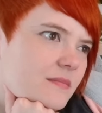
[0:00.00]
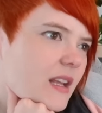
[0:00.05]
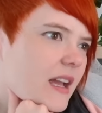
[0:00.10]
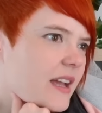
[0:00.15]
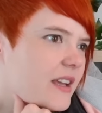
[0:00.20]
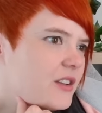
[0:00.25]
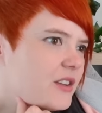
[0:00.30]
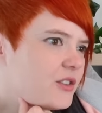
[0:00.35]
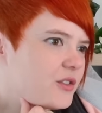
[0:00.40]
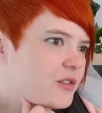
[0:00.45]

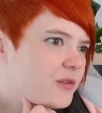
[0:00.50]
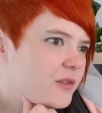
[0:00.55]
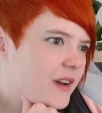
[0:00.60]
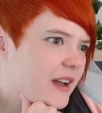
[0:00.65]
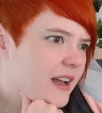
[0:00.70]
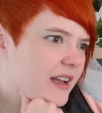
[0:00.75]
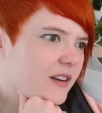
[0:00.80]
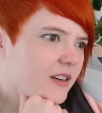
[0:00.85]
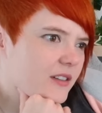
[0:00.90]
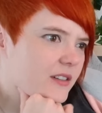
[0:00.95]
Ice,
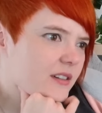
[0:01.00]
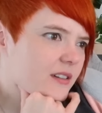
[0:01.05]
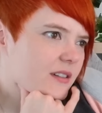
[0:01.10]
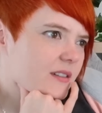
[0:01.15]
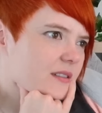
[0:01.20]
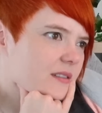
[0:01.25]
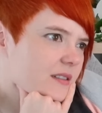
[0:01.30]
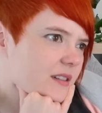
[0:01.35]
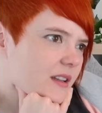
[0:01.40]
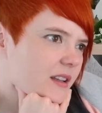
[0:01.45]
fire,
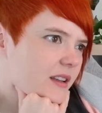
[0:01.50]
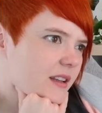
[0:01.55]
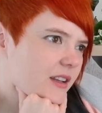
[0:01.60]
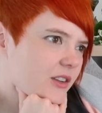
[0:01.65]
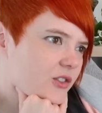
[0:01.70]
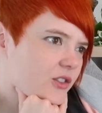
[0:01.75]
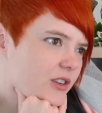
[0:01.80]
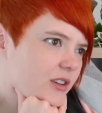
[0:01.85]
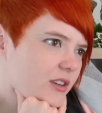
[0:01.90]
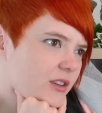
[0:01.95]

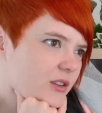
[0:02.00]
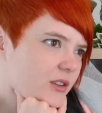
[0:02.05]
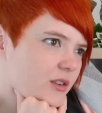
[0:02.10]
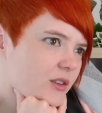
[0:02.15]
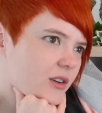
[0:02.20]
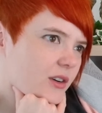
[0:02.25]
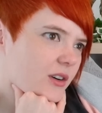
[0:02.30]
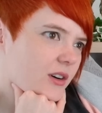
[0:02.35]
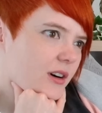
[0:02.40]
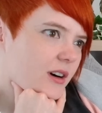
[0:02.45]
electric.
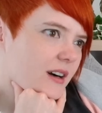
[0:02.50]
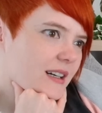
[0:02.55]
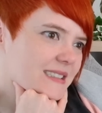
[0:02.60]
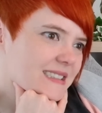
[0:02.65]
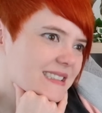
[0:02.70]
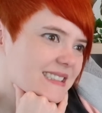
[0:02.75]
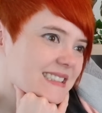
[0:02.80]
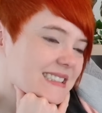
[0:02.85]
Ooh.